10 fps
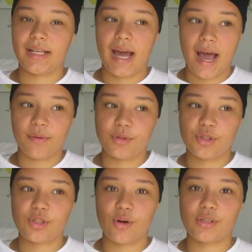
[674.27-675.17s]
Like, I
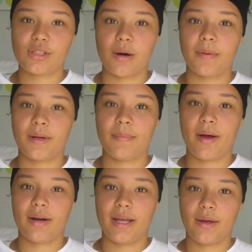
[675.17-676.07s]
was so stubborn
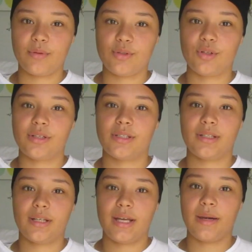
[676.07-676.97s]
about it. It was
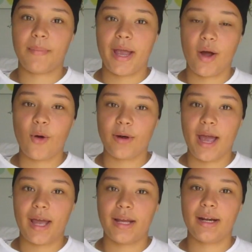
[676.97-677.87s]
just in my own
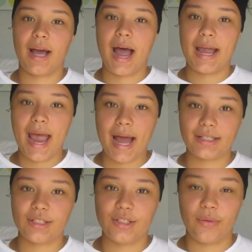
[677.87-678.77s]
head. I
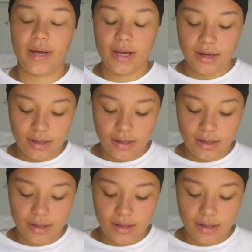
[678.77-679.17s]
had to do it.